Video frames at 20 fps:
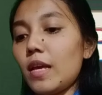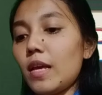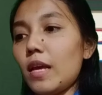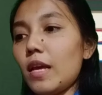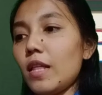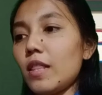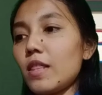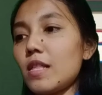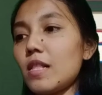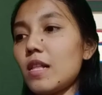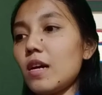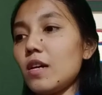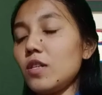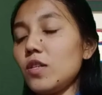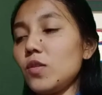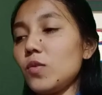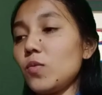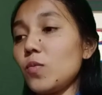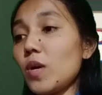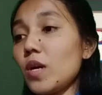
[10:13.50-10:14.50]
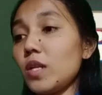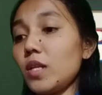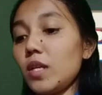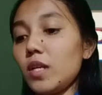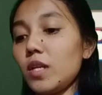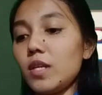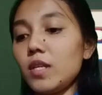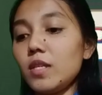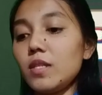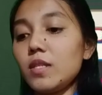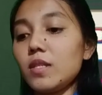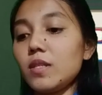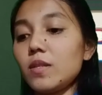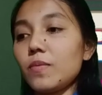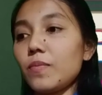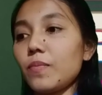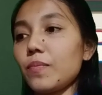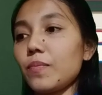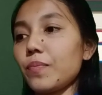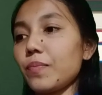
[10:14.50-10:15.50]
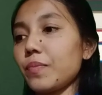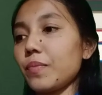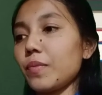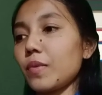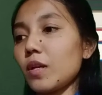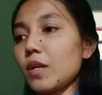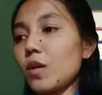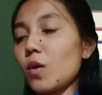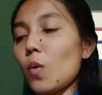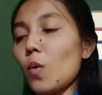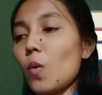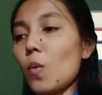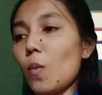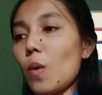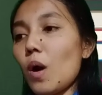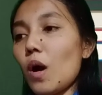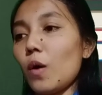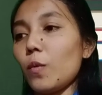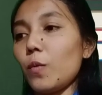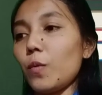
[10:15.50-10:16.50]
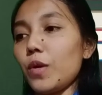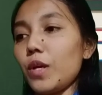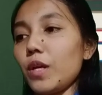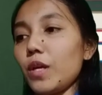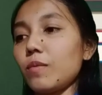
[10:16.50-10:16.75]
And the last one is Huawei.